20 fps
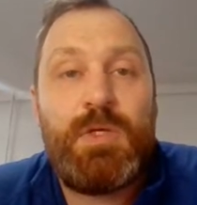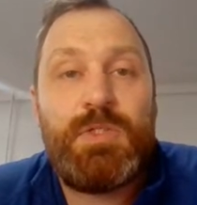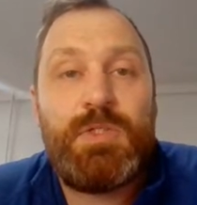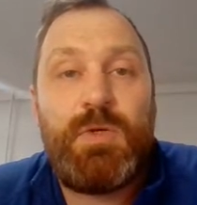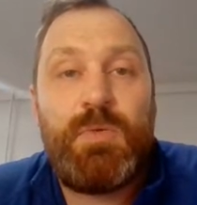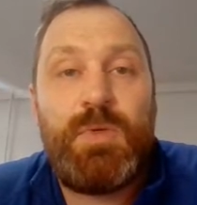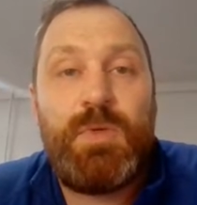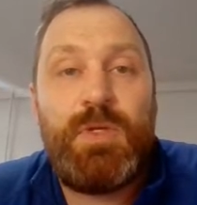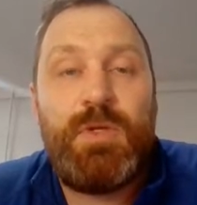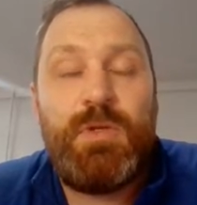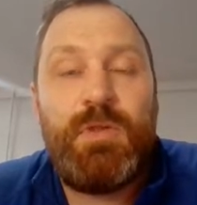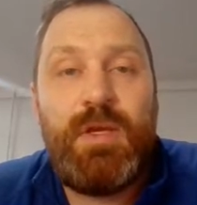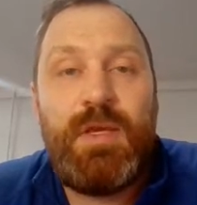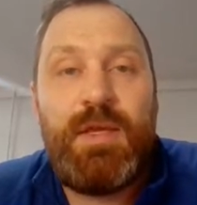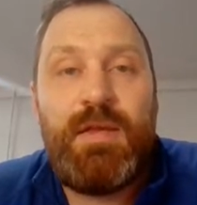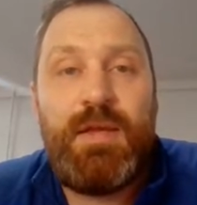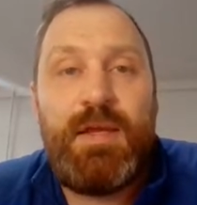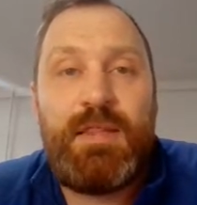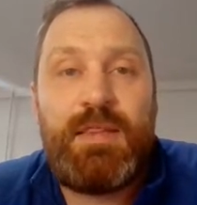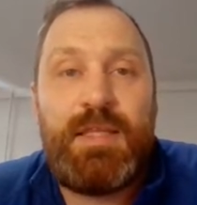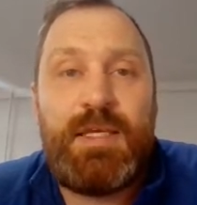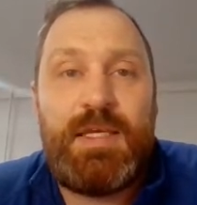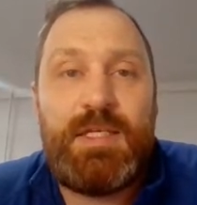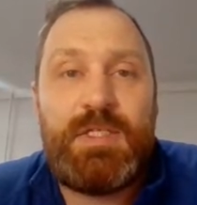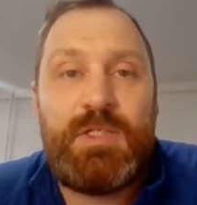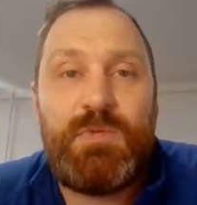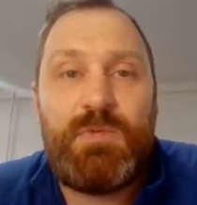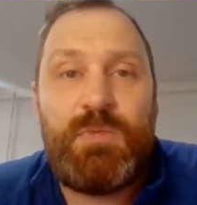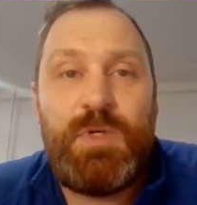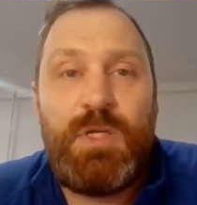So when you're looking at
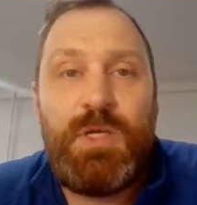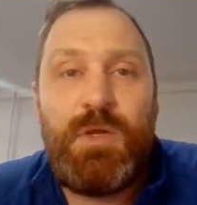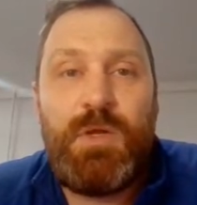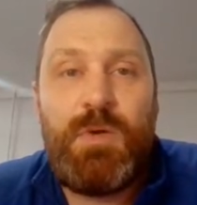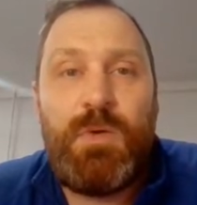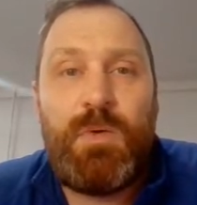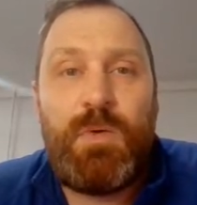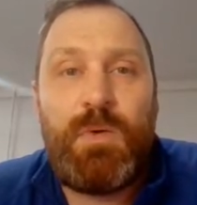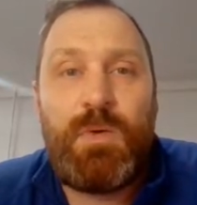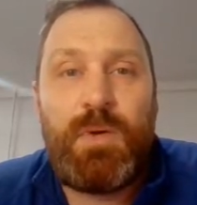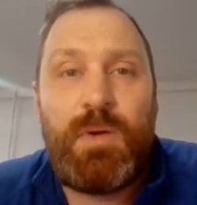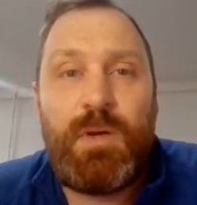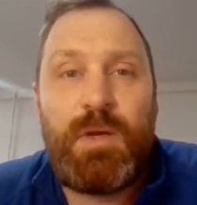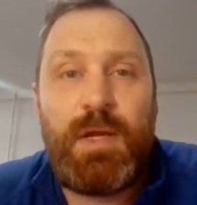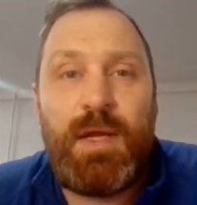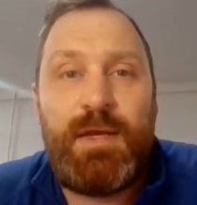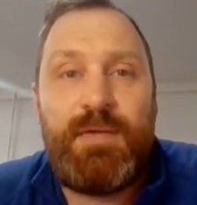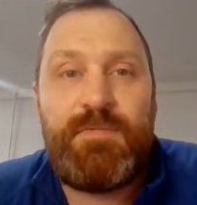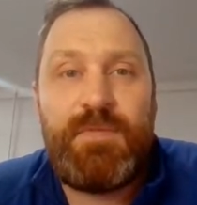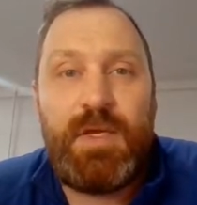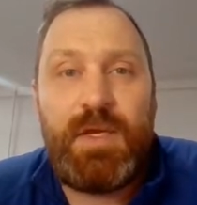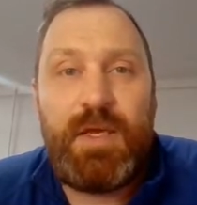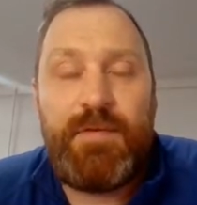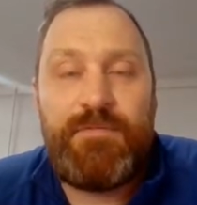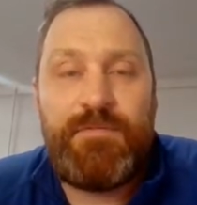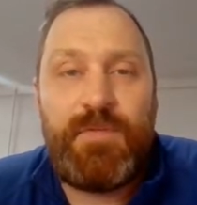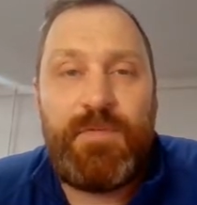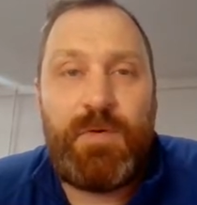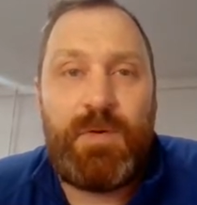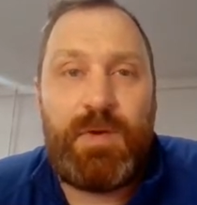these, what you're kind of looking
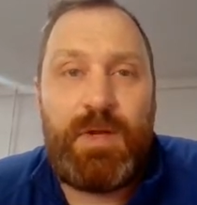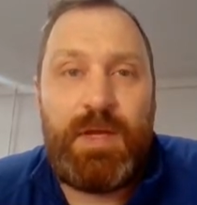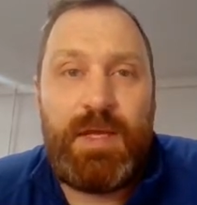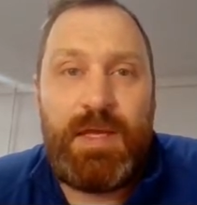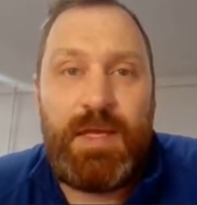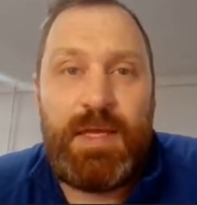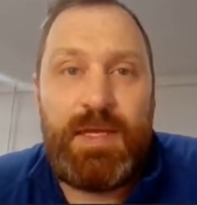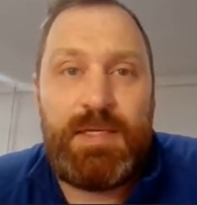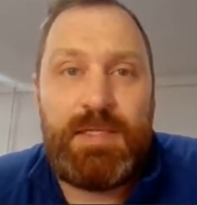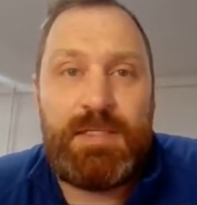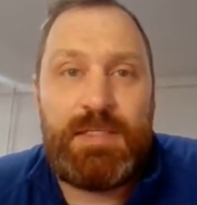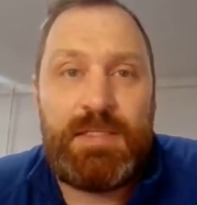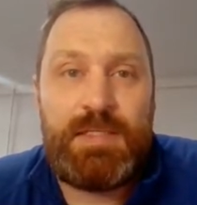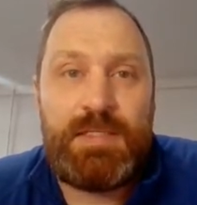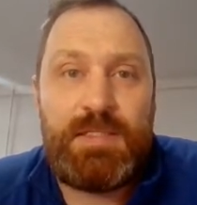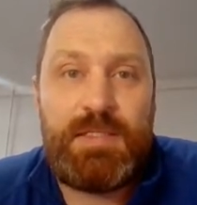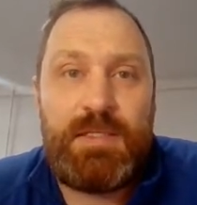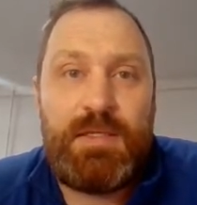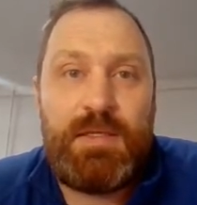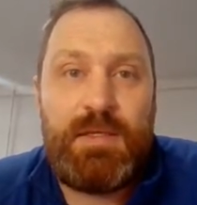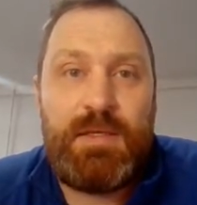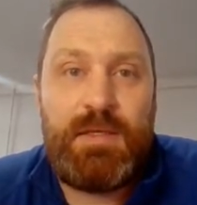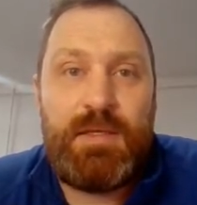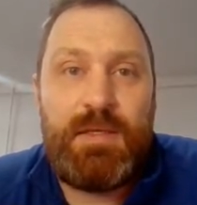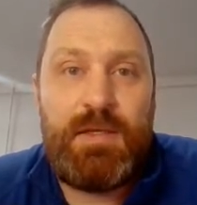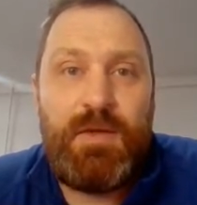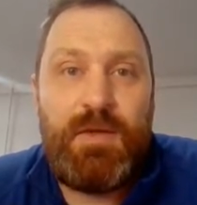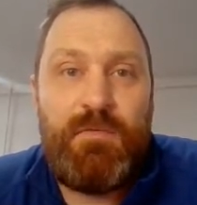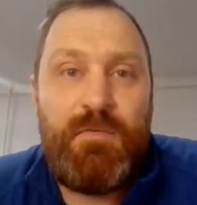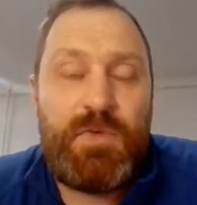for is,
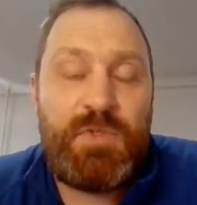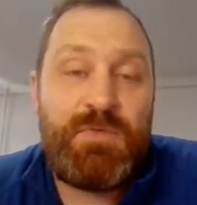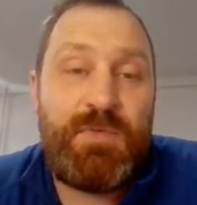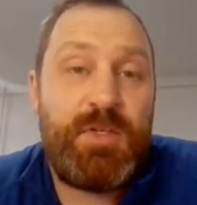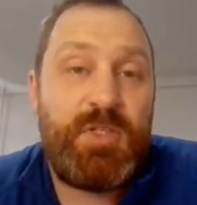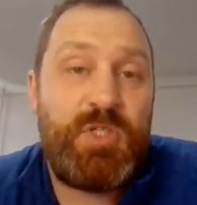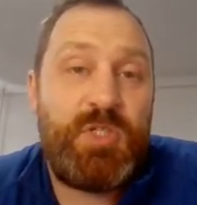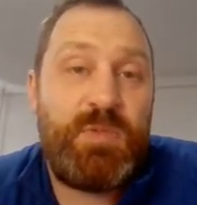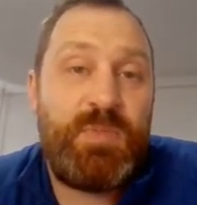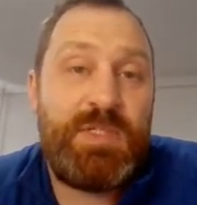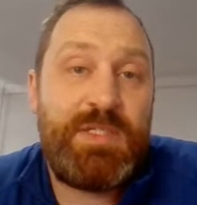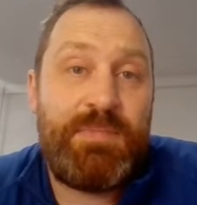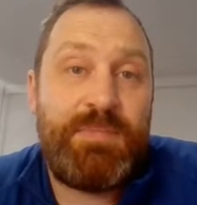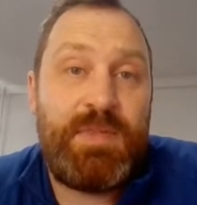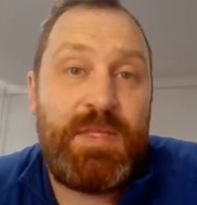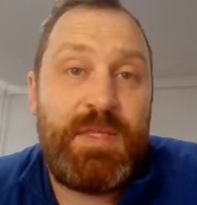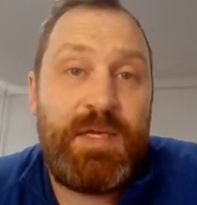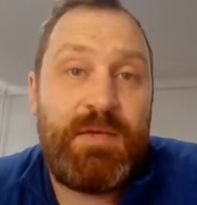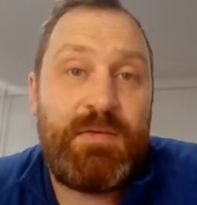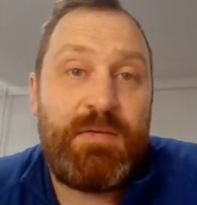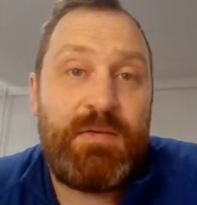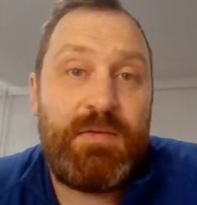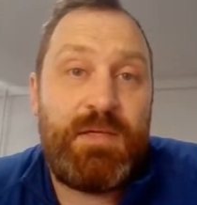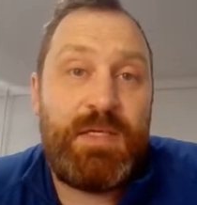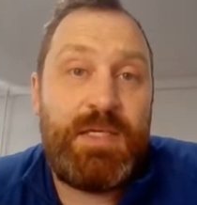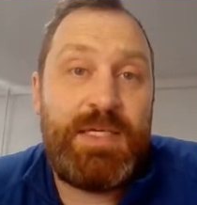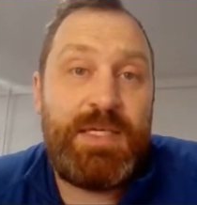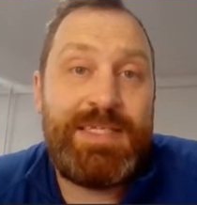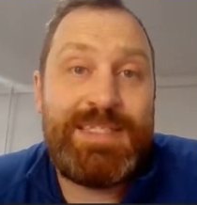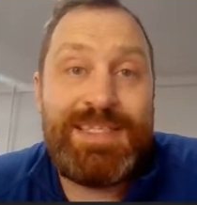first of all, it should be something
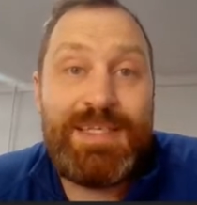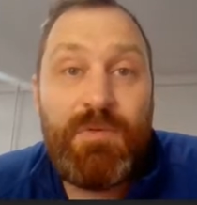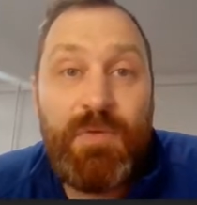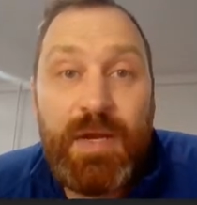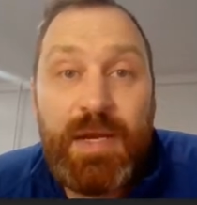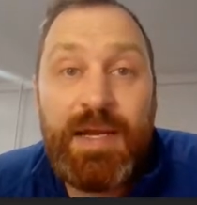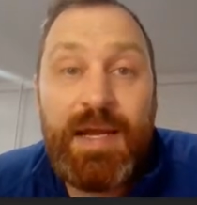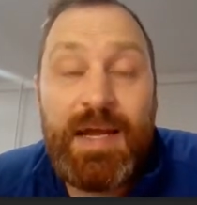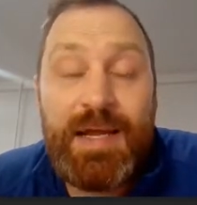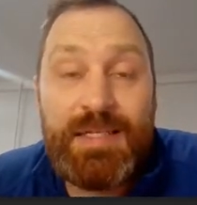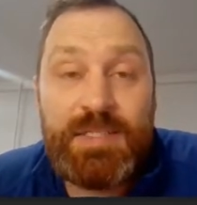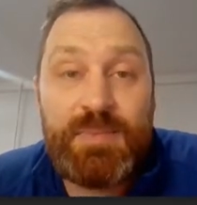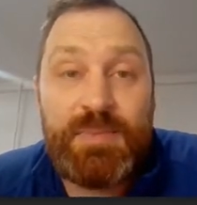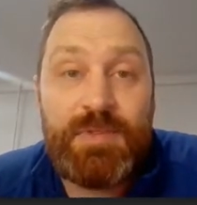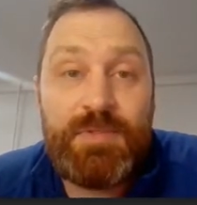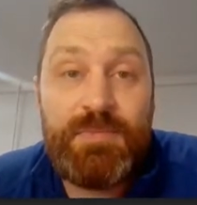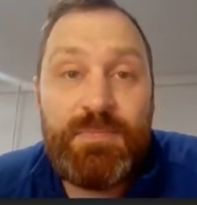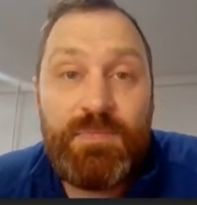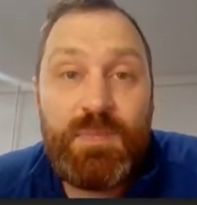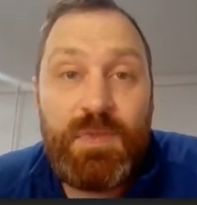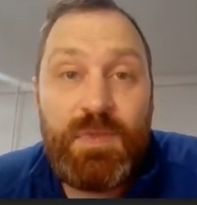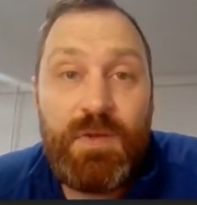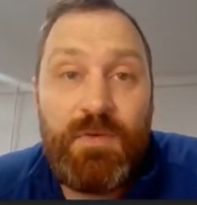easily recognizable.